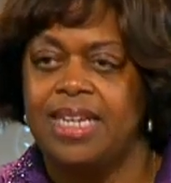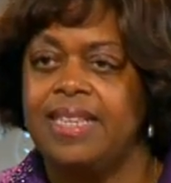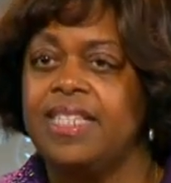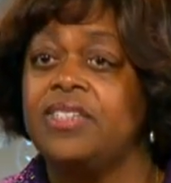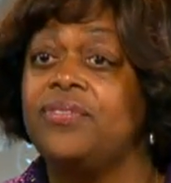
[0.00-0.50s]

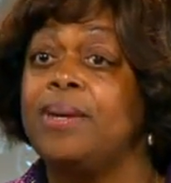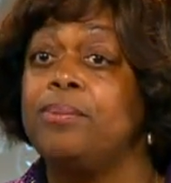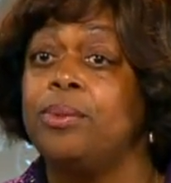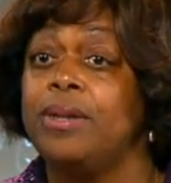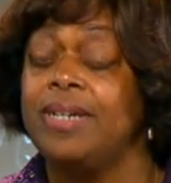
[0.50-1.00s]
This
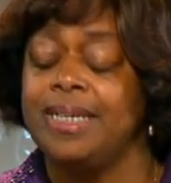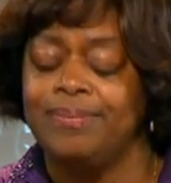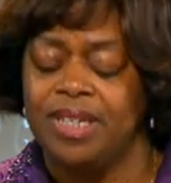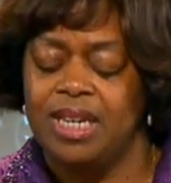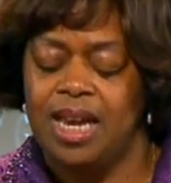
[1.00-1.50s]
February,
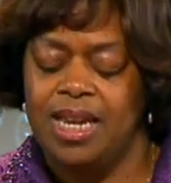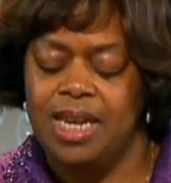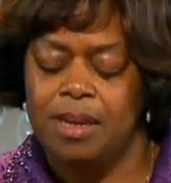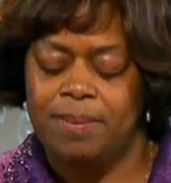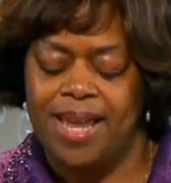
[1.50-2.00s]
a
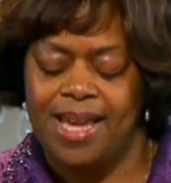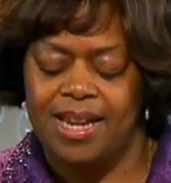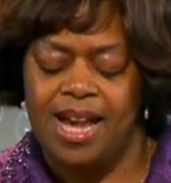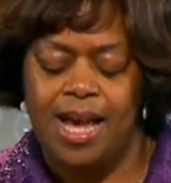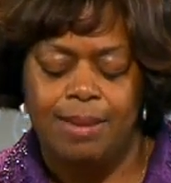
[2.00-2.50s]
young
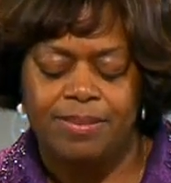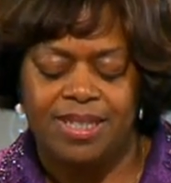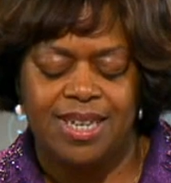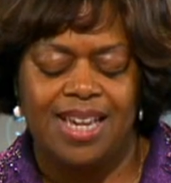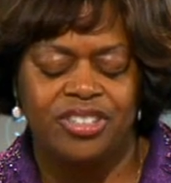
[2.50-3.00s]
blogger,
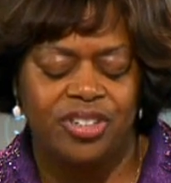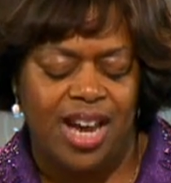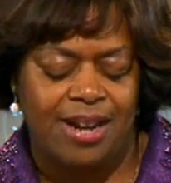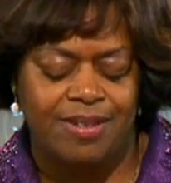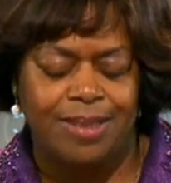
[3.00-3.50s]
Hamza
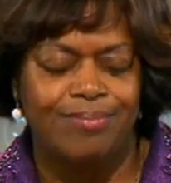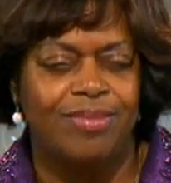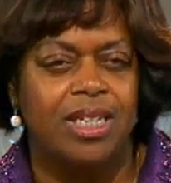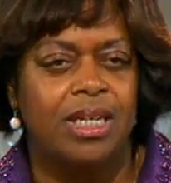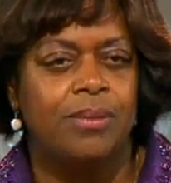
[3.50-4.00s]
Kashgari,
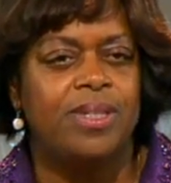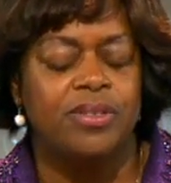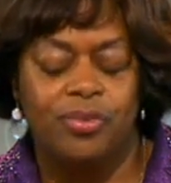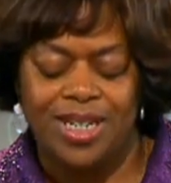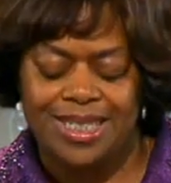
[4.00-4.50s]
was
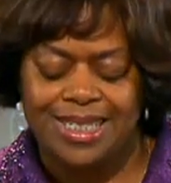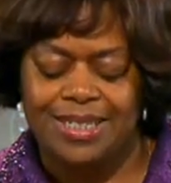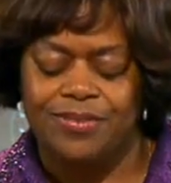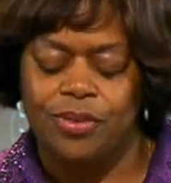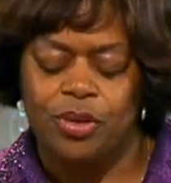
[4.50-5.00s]

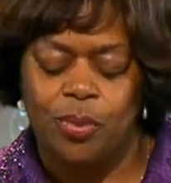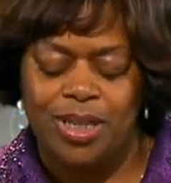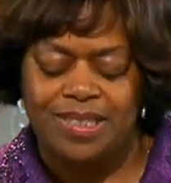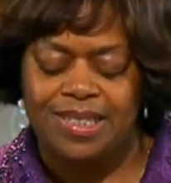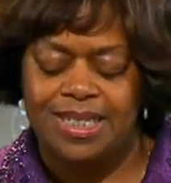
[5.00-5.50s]
arrested for
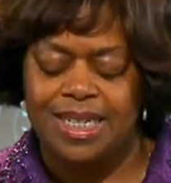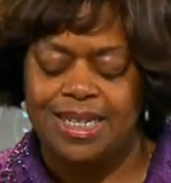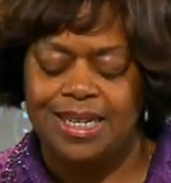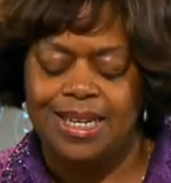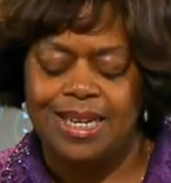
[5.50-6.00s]

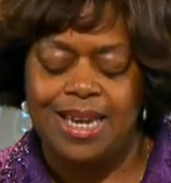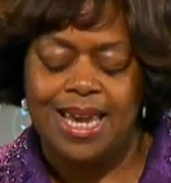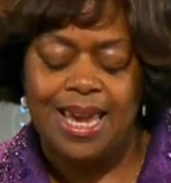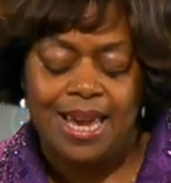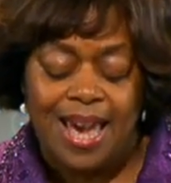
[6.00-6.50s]
questioning
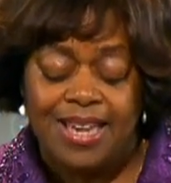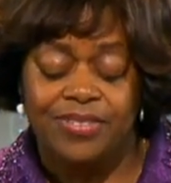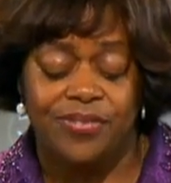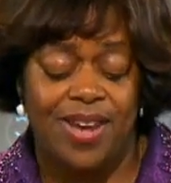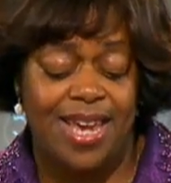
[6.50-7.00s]

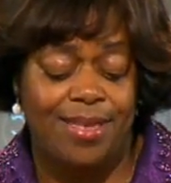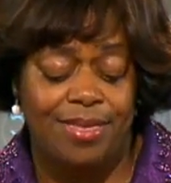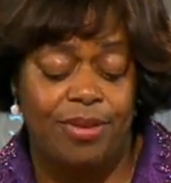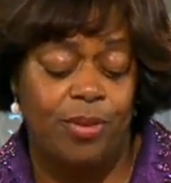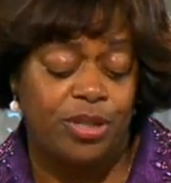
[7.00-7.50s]
his
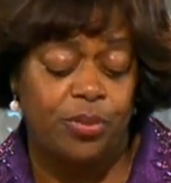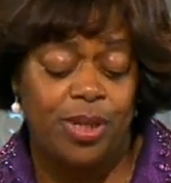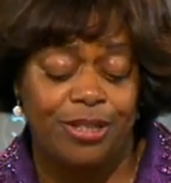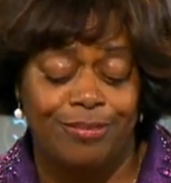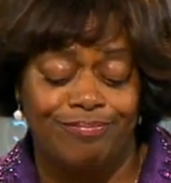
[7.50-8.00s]
faith on
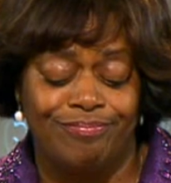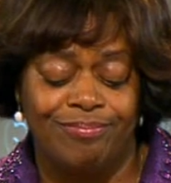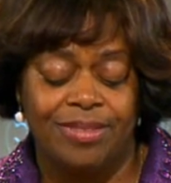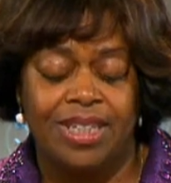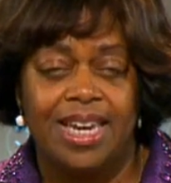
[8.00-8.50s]
Twitter
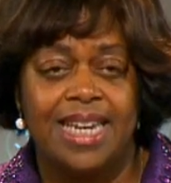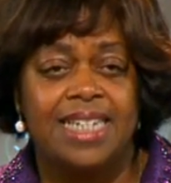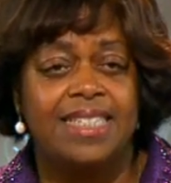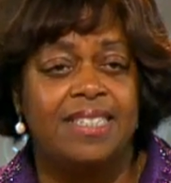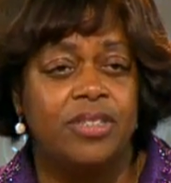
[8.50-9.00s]
and
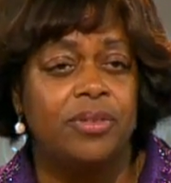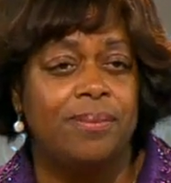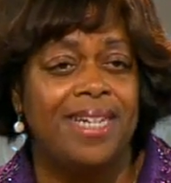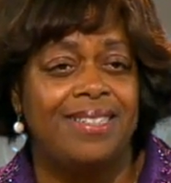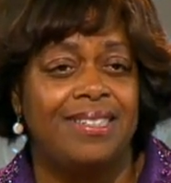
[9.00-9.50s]
he still
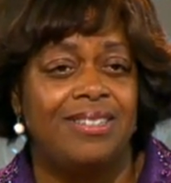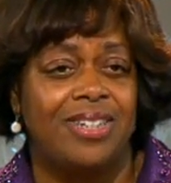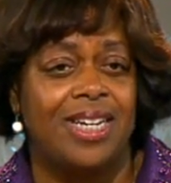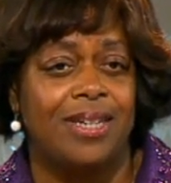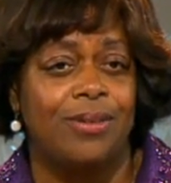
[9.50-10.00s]
remains in
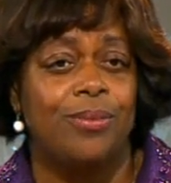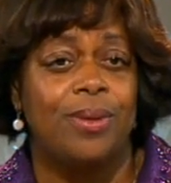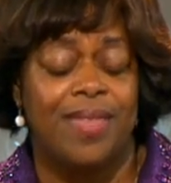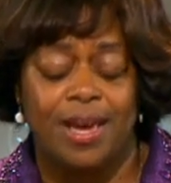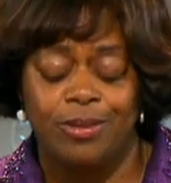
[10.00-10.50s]
jail
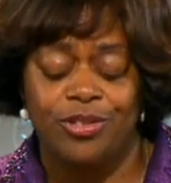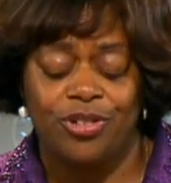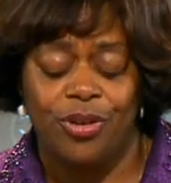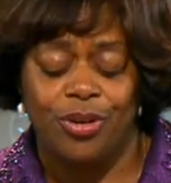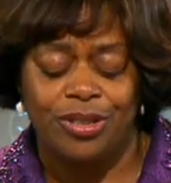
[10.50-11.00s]
without
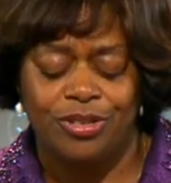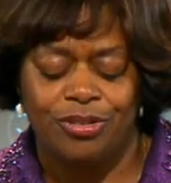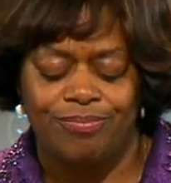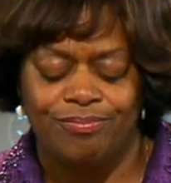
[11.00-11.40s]
charge.